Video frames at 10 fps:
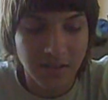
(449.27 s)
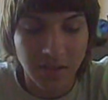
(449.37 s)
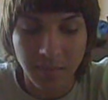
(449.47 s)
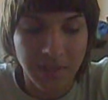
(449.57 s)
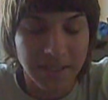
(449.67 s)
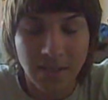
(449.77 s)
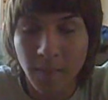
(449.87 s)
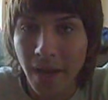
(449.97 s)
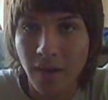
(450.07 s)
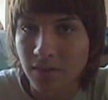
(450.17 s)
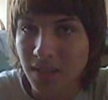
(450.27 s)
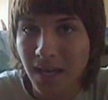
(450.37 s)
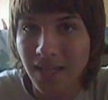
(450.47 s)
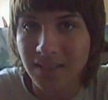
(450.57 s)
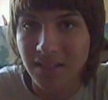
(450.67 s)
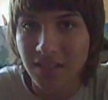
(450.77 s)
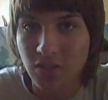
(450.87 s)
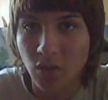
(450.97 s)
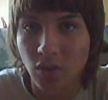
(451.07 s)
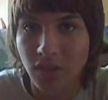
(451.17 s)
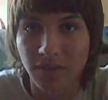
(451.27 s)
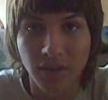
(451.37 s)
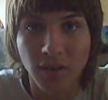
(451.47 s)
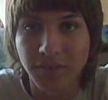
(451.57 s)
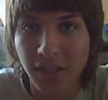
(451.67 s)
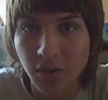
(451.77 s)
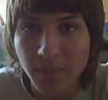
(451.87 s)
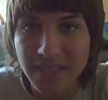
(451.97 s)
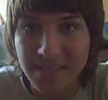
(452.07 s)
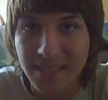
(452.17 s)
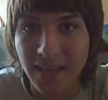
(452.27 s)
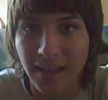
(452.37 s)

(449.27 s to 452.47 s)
somehow tied to this whole evolved humans thing.